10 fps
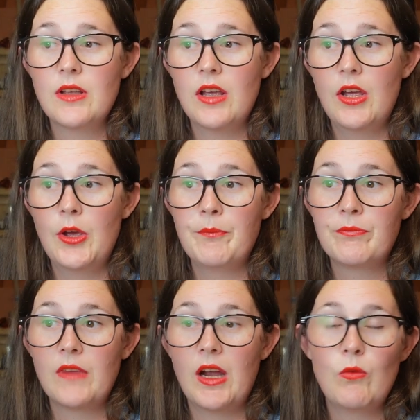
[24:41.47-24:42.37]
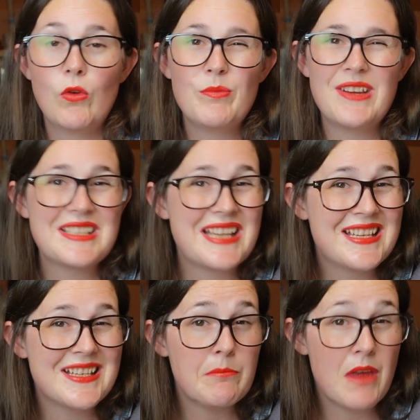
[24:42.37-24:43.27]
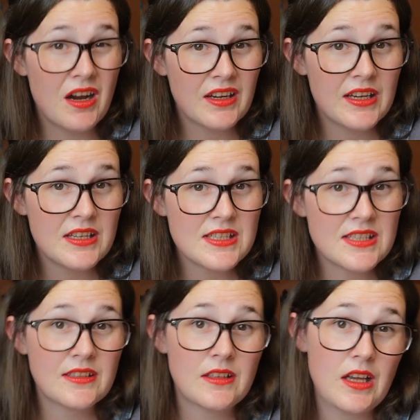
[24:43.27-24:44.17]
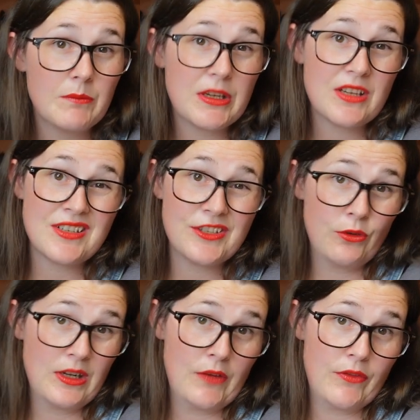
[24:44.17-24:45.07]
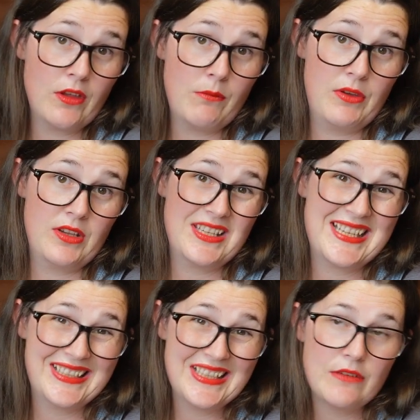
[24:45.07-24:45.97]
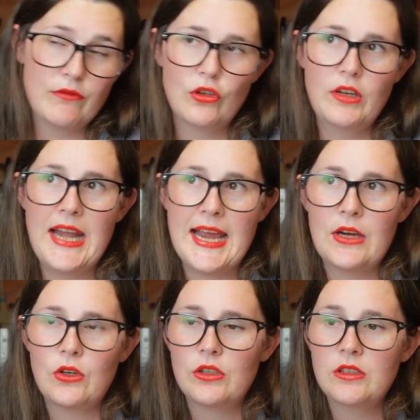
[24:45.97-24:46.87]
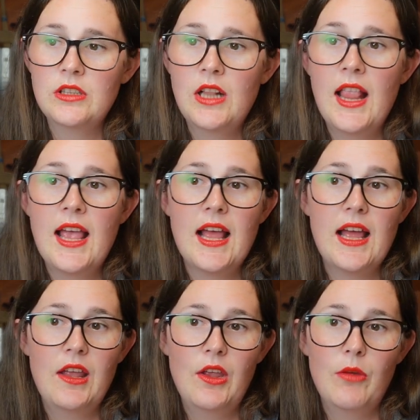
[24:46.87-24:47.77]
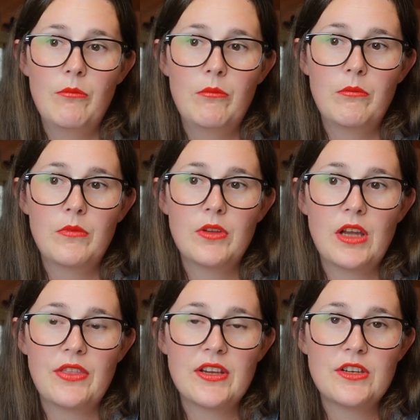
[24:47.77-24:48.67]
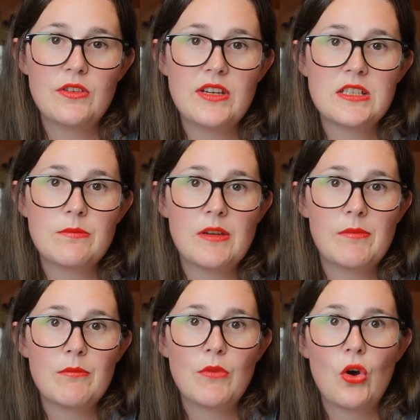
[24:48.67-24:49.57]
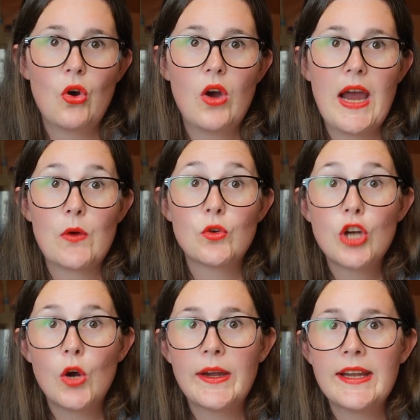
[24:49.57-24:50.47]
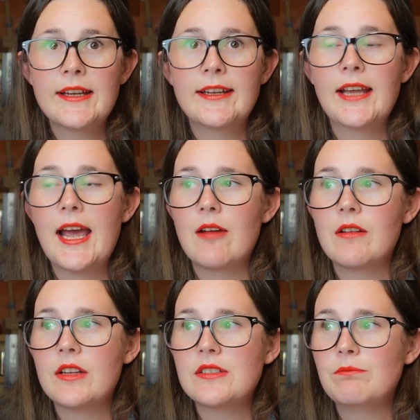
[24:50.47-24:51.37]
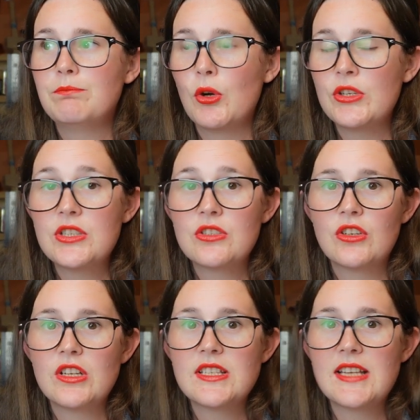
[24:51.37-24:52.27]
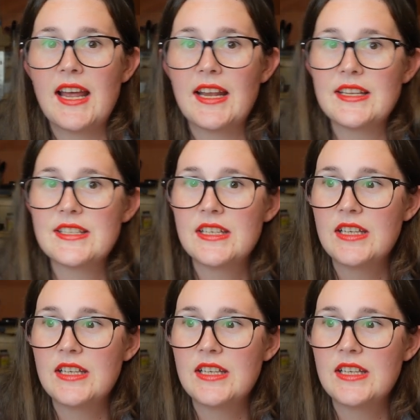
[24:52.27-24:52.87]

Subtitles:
I won't be attending markets because I don't have the personality for it at all. I think you need to be a bit more outgoing and boisterous and